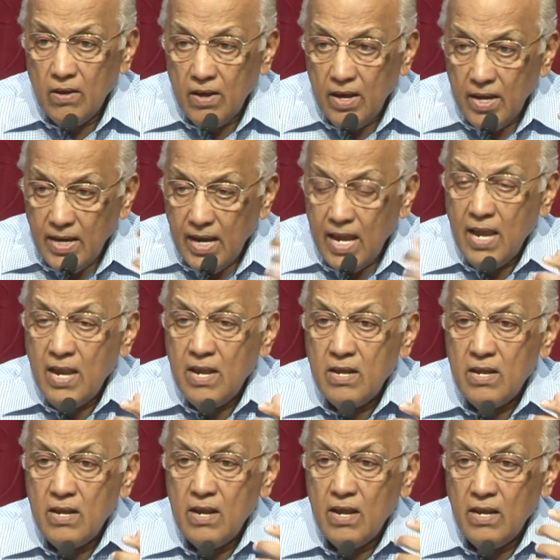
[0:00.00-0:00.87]

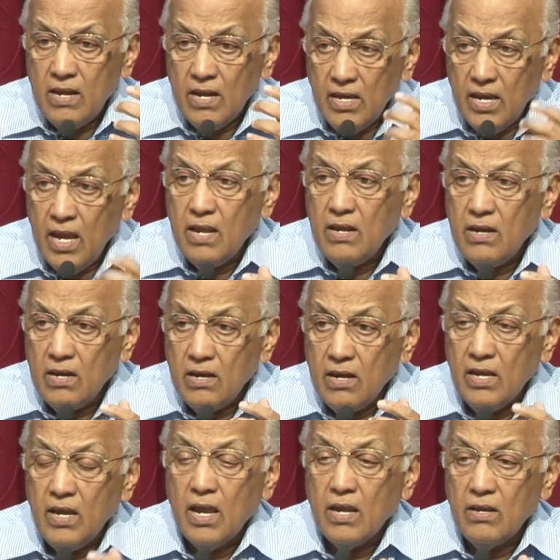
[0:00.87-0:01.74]
again and again and
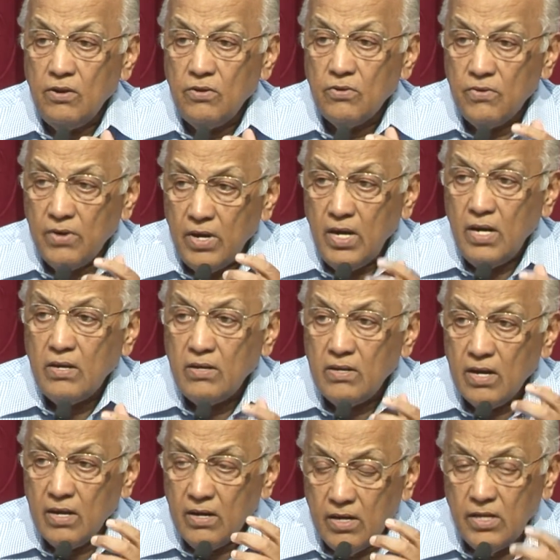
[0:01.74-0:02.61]
again, you read
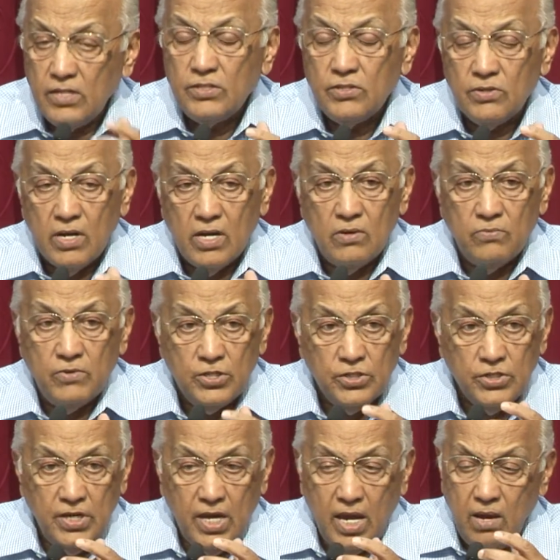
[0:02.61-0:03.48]
that Israel,
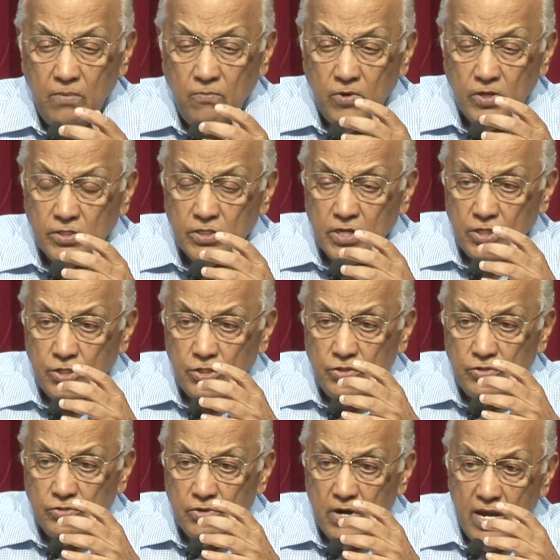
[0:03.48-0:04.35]
which came with
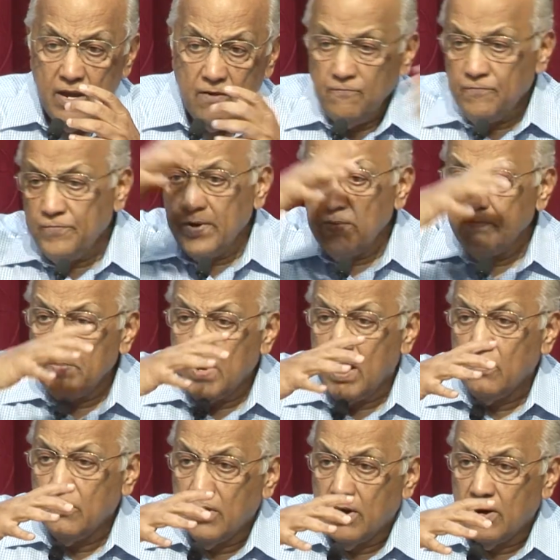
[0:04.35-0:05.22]
such triumphant
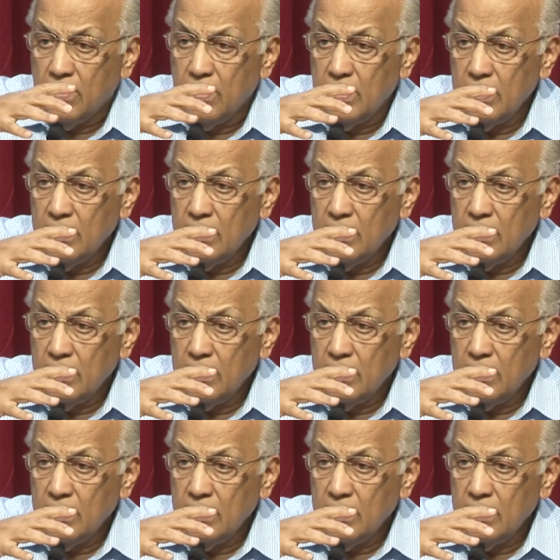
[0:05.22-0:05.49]
power